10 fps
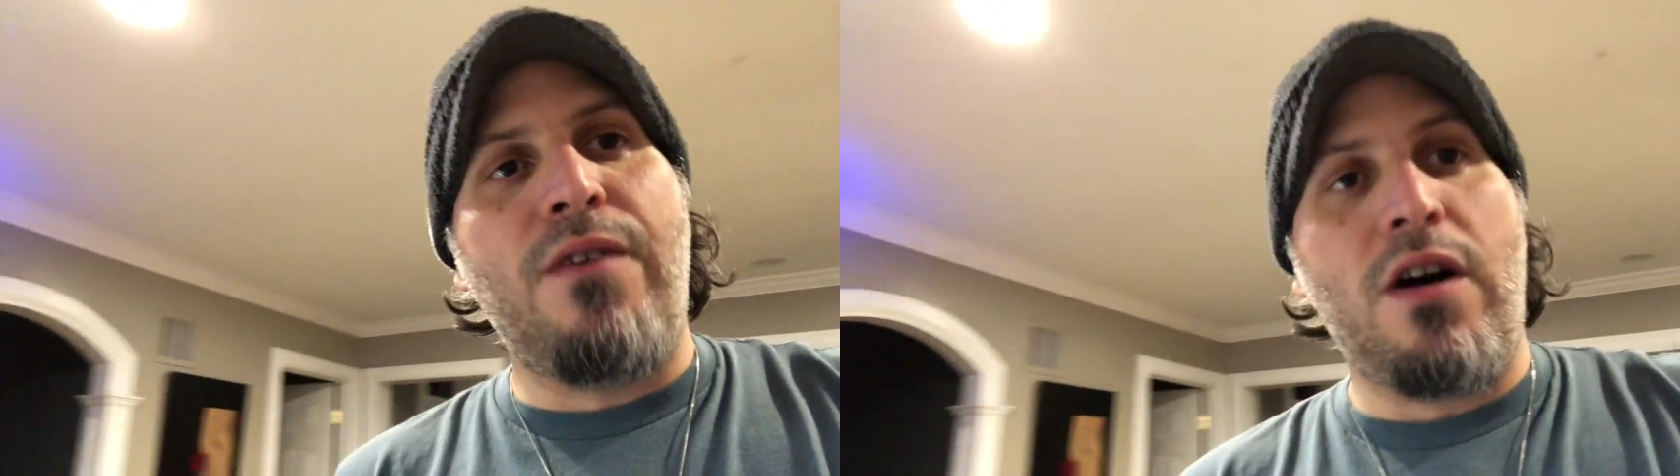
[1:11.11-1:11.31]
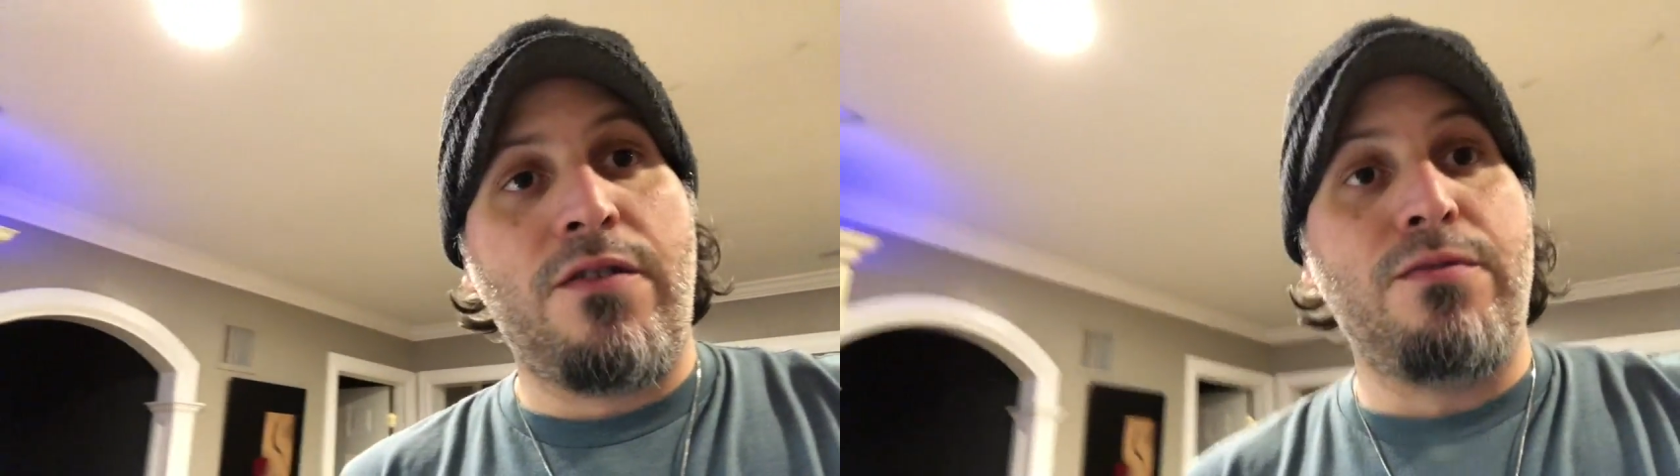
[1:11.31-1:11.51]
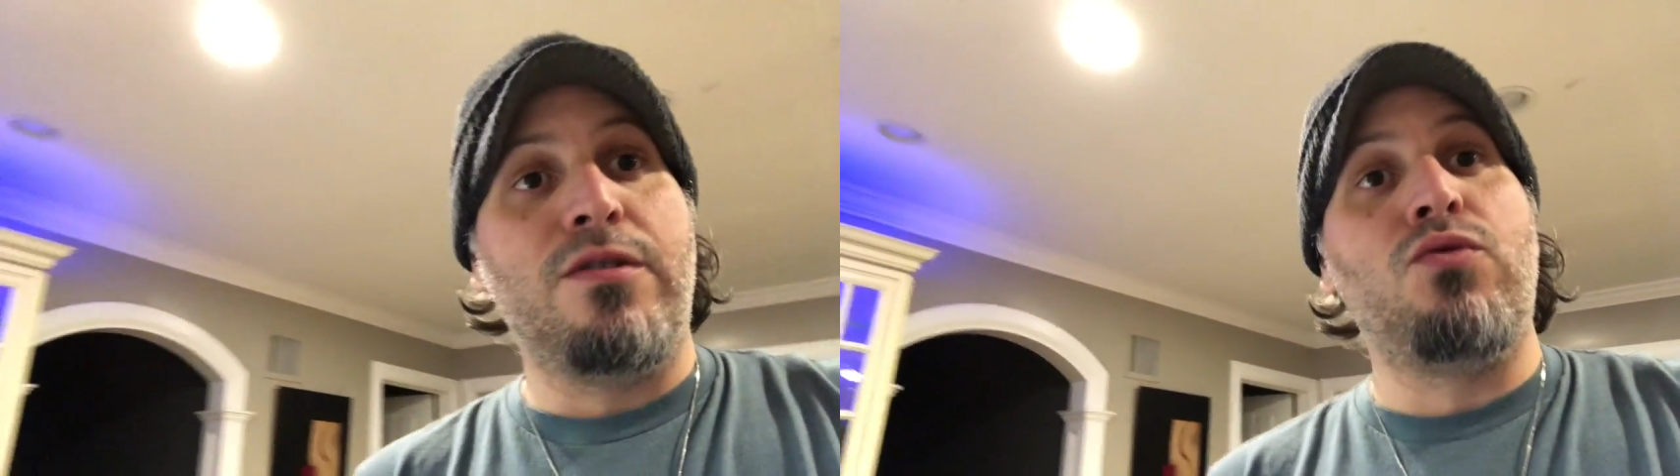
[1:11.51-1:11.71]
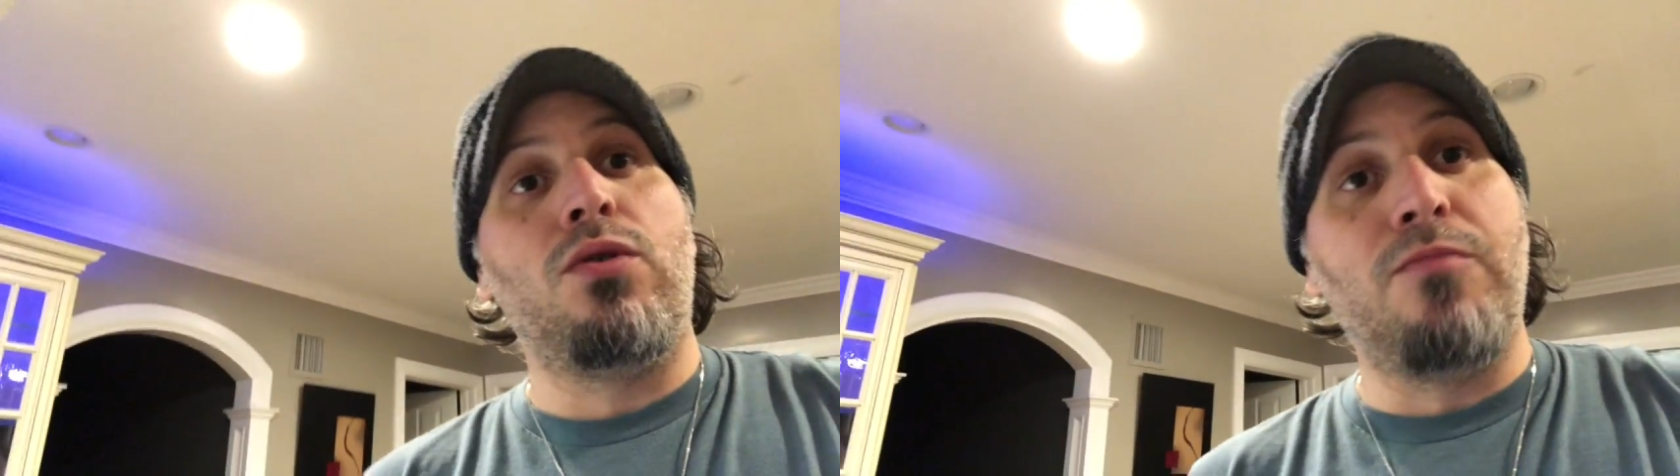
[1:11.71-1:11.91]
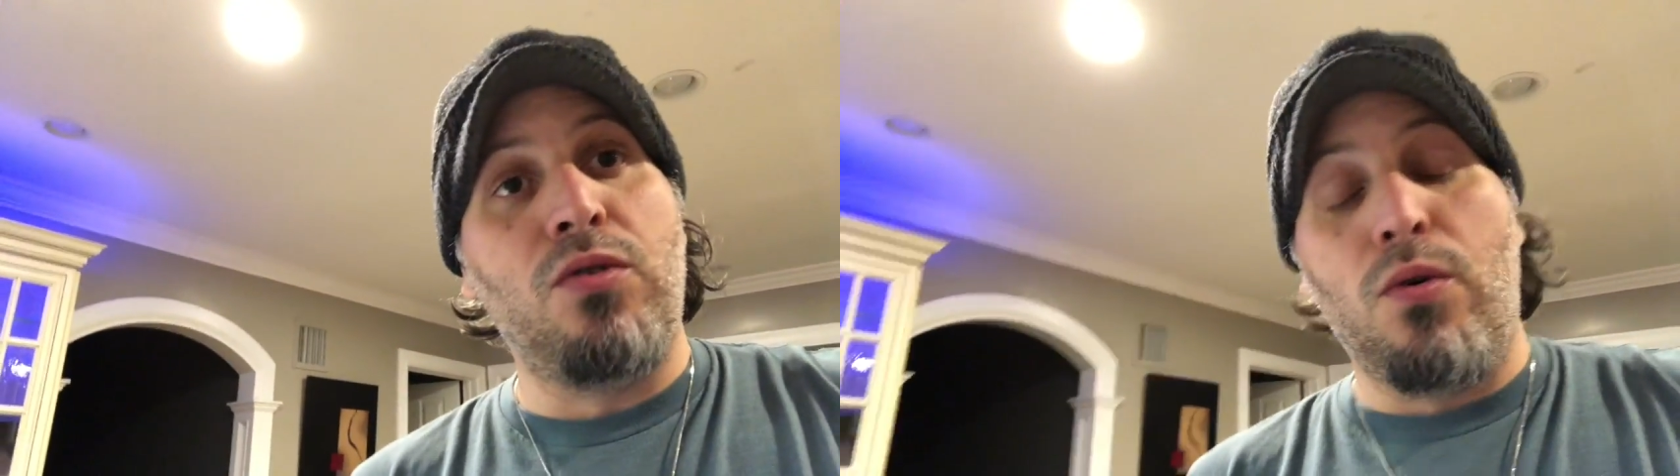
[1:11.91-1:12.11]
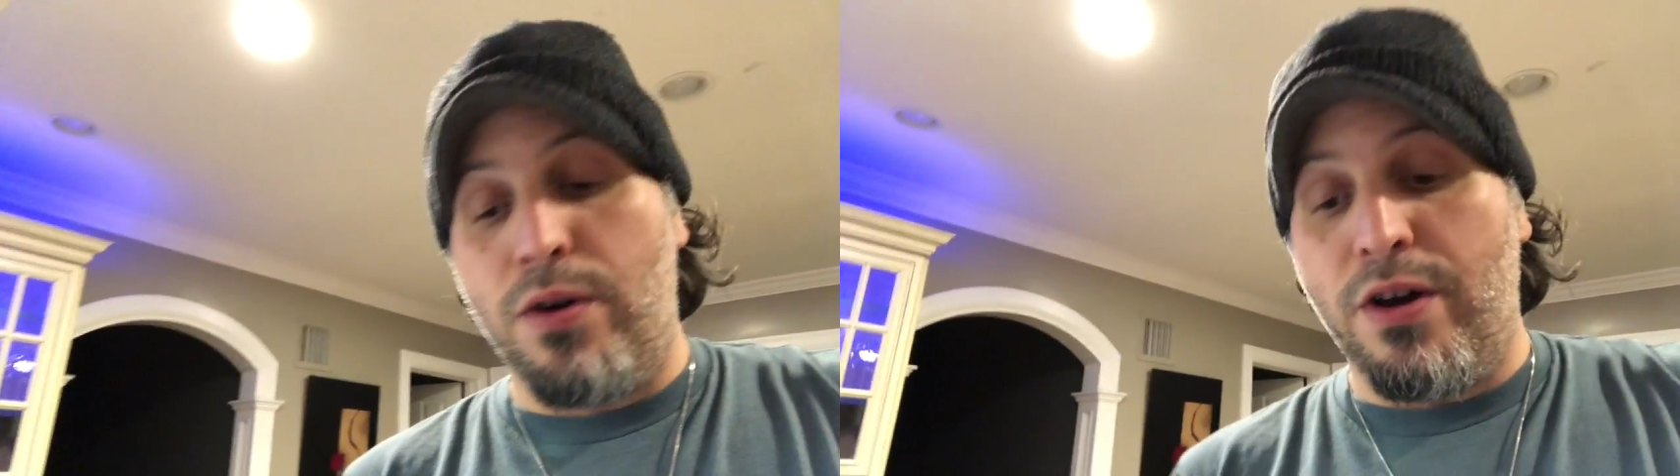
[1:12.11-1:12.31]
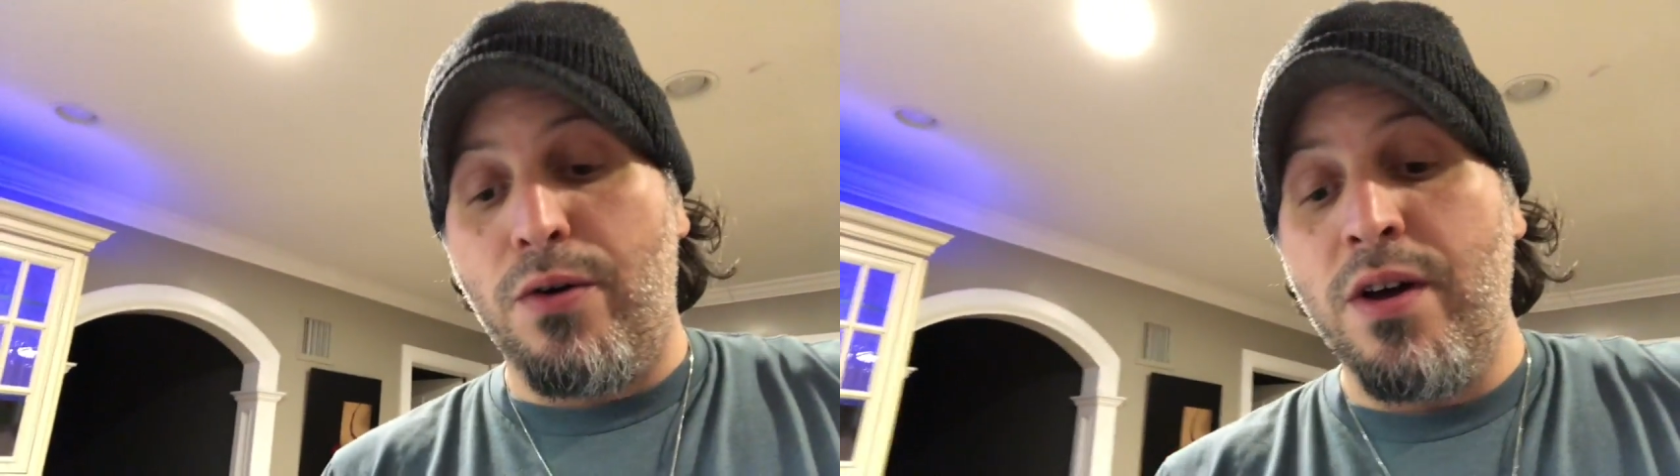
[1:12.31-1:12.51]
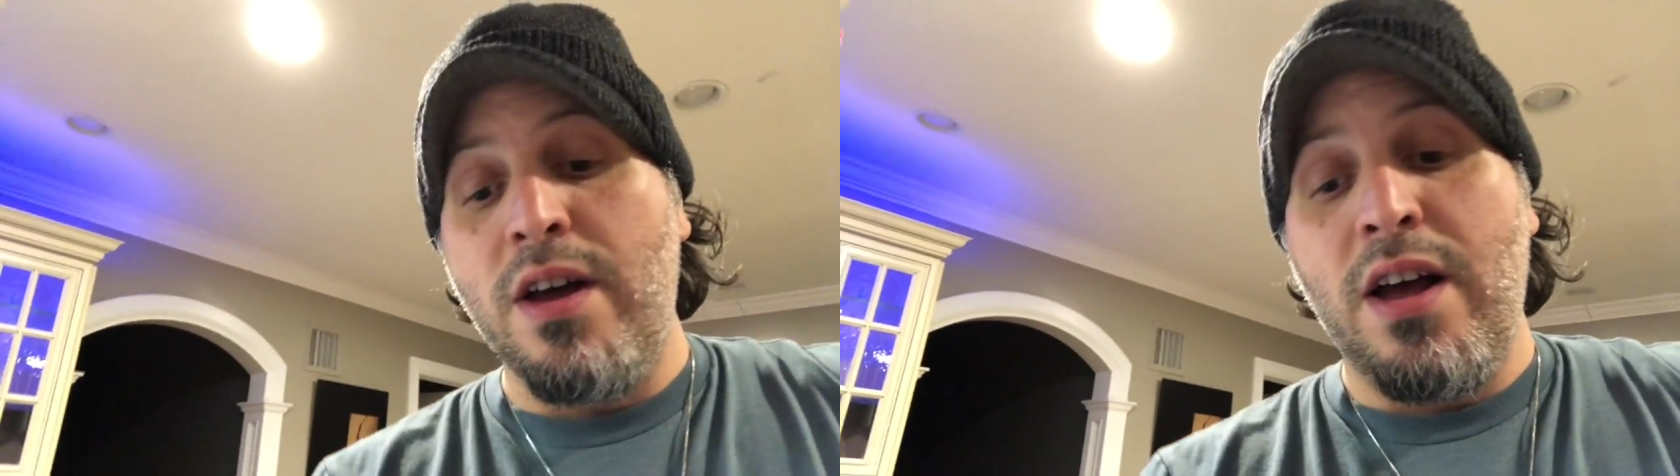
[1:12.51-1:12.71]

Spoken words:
far from a normal Oreo.